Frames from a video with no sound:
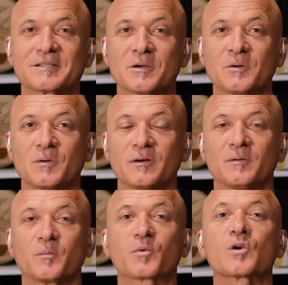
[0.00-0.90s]
So
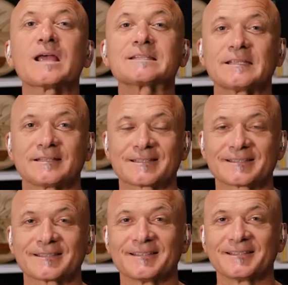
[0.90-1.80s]

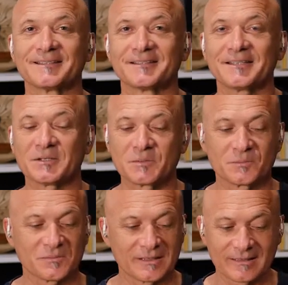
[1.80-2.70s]
presence, you
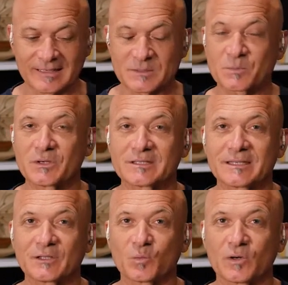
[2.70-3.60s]
know,
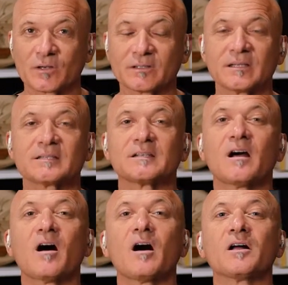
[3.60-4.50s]
experiencing the world is
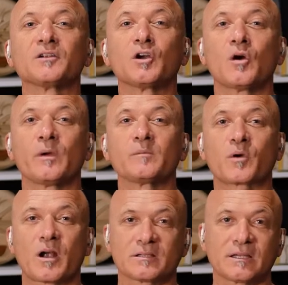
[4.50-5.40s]
an
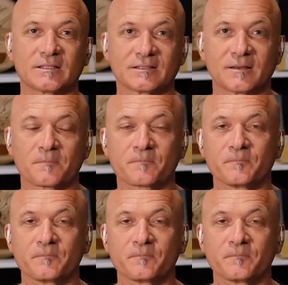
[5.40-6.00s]
ongoing process.